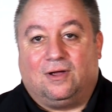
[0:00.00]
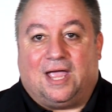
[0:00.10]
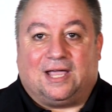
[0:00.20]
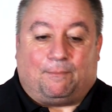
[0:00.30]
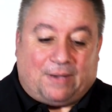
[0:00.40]

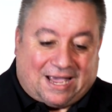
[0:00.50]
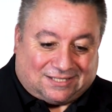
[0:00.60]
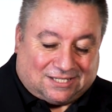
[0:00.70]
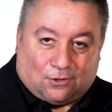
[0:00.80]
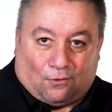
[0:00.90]
and got
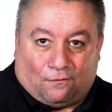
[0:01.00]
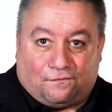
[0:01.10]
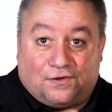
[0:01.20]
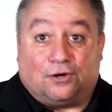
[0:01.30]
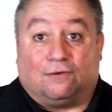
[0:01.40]
past this whole
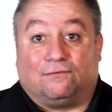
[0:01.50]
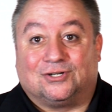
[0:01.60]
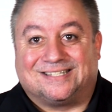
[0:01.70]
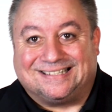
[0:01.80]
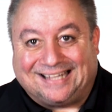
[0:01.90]
fear
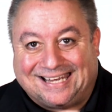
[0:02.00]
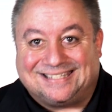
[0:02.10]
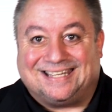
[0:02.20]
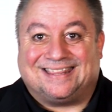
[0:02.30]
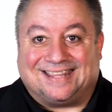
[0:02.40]
versus
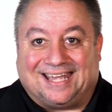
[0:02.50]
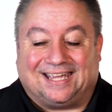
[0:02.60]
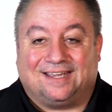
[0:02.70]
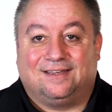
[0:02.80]
lazy thing.